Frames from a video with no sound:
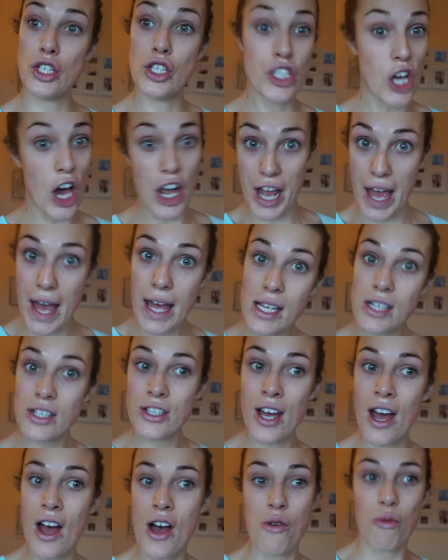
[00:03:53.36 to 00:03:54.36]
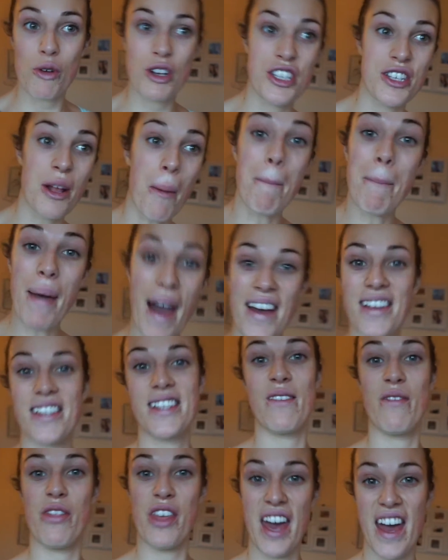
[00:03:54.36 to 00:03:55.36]
done it, which is a
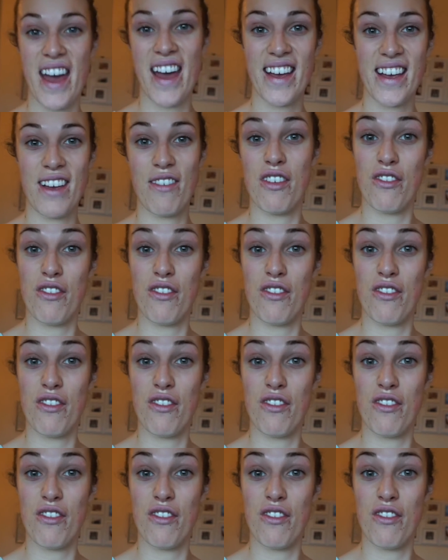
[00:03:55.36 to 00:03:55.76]
massive thing.